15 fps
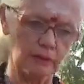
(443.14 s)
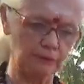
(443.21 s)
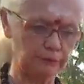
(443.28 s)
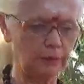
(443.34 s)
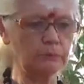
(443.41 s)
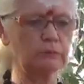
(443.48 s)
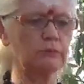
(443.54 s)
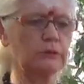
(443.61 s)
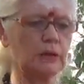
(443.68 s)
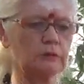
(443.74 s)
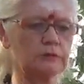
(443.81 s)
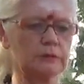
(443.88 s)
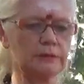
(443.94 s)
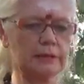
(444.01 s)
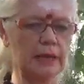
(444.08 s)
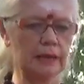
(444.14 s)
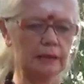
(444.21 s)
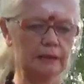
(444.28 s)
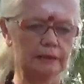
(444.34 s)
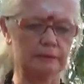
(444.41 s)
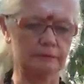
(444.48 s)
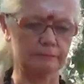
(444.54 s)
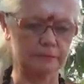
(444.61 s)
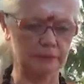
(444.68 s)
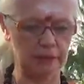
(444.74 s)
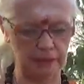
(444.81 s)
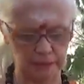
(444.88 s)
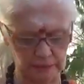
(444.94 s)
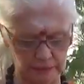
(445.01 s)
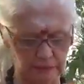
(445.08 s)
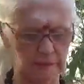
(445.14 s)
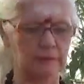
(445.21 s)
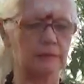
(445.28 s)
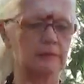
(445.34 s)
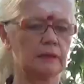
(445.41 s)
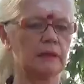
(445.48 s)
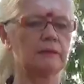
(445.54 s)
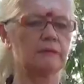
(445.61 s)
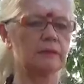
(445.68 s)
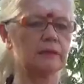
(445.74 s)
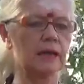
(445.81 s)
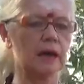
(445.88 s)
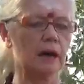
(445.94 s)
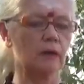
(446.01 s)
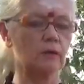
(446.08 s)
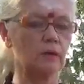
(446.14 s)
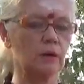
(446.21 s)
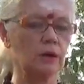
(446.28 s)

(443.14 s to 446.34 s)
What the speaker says: from 2010 till even now,